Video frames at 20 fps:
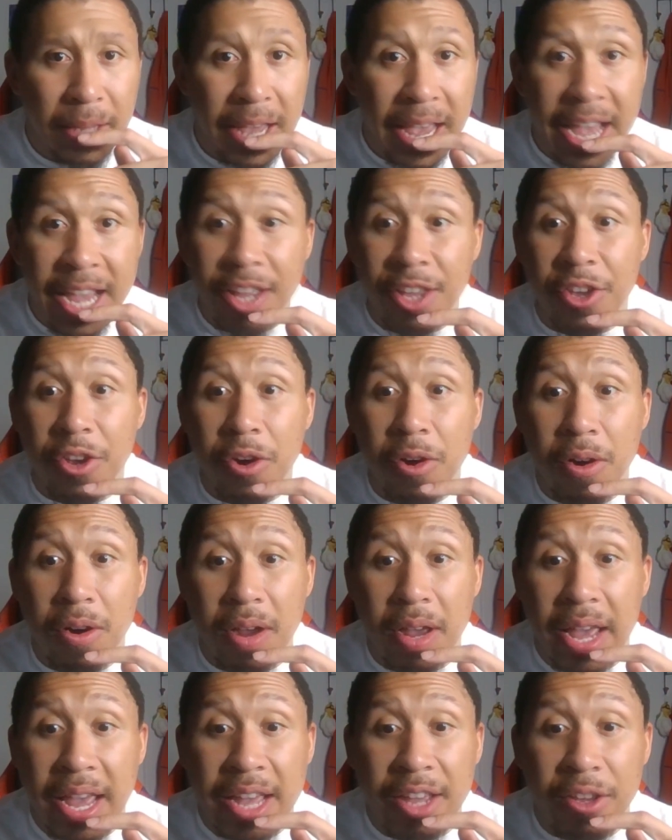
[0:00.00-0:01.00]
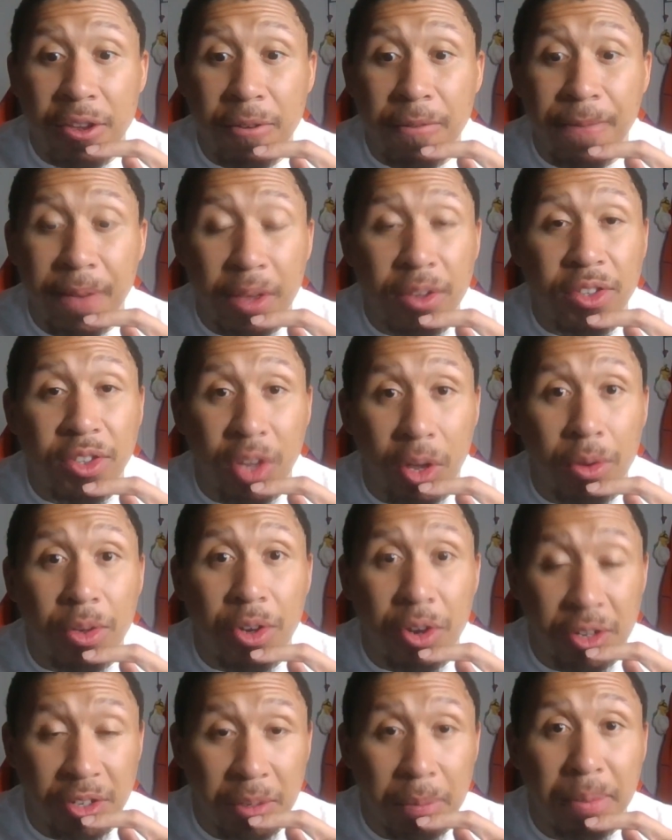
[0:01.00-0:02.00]
And you're and you feel as though
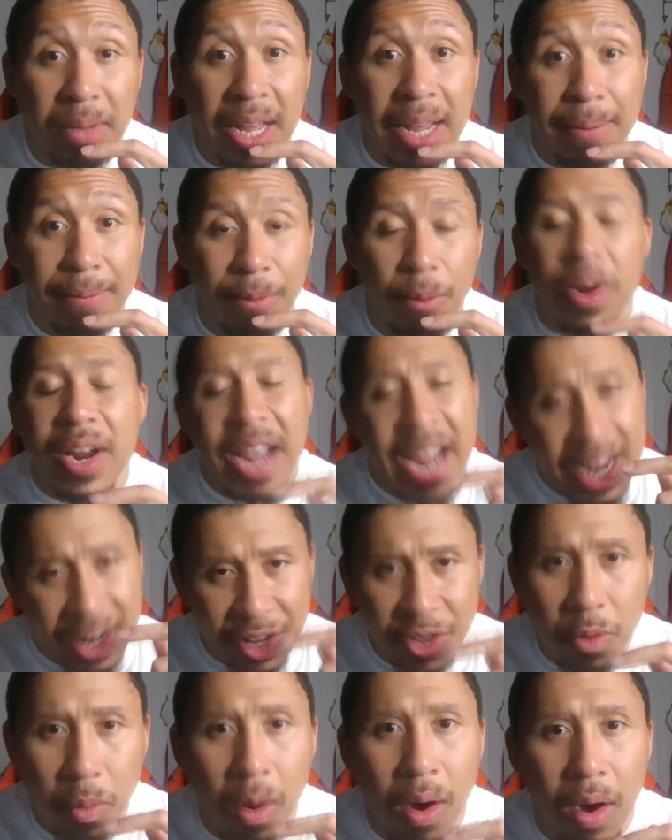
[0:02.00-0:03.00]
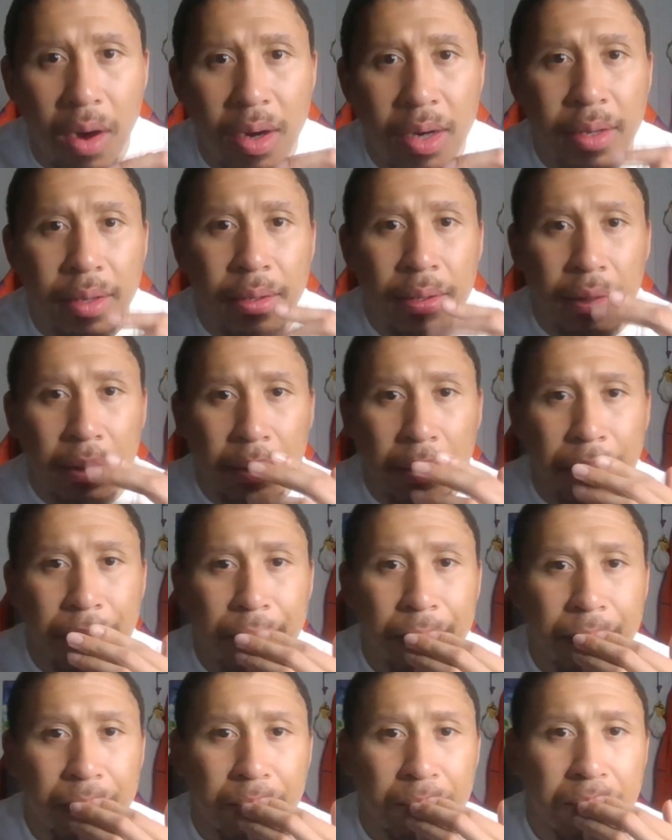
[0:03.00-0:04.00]
you're to blame for it. And you are.
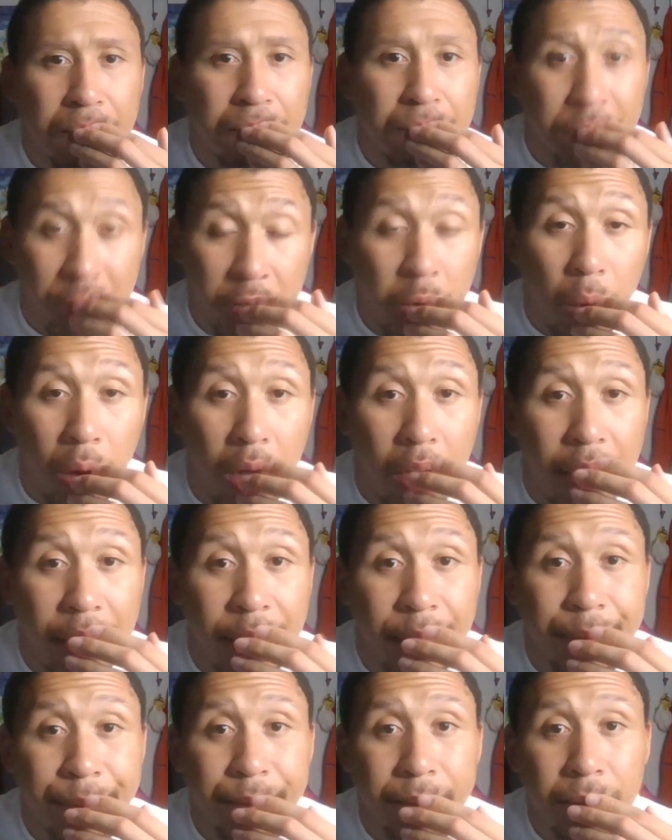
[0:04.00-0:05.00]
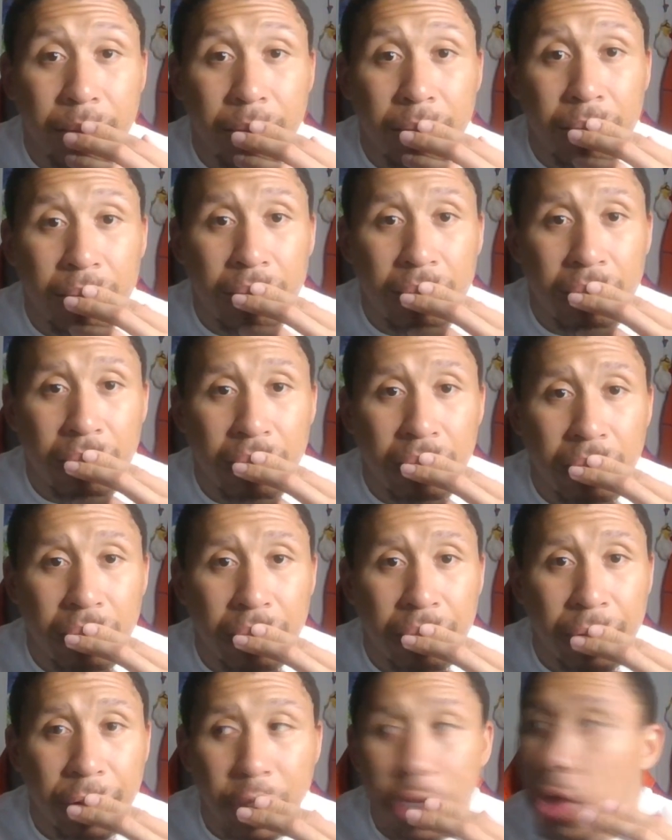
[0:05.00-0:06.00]
You are.
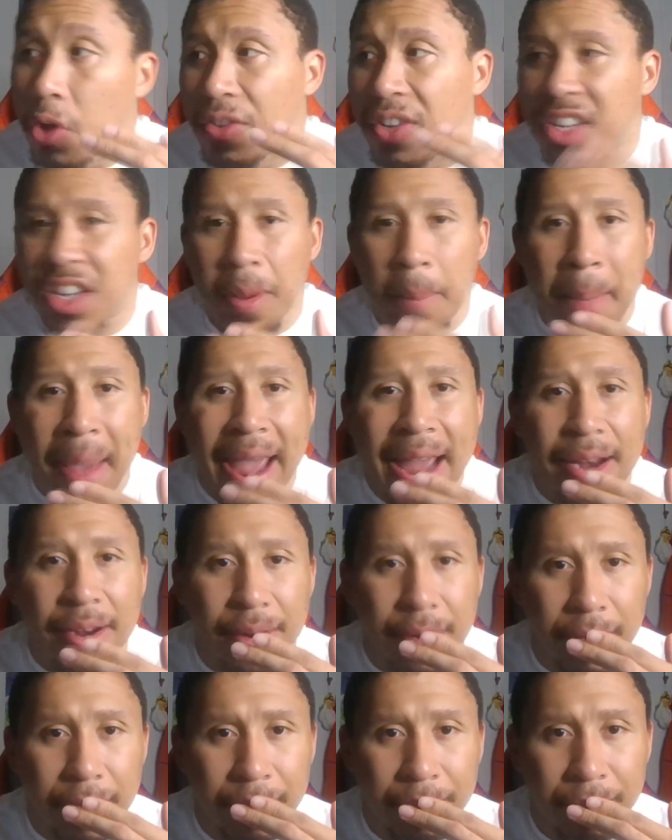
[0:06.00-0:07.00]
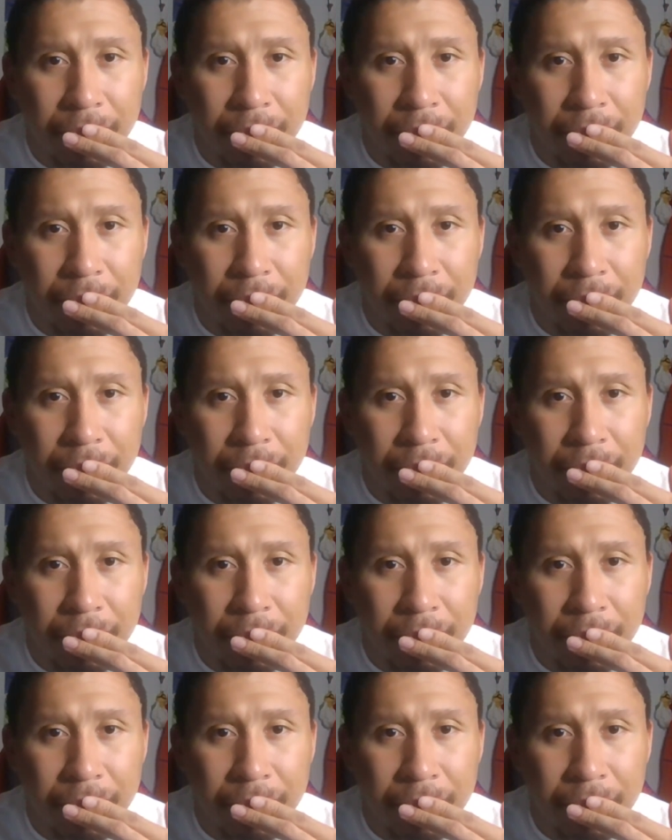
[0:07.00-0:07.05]
You're the commander.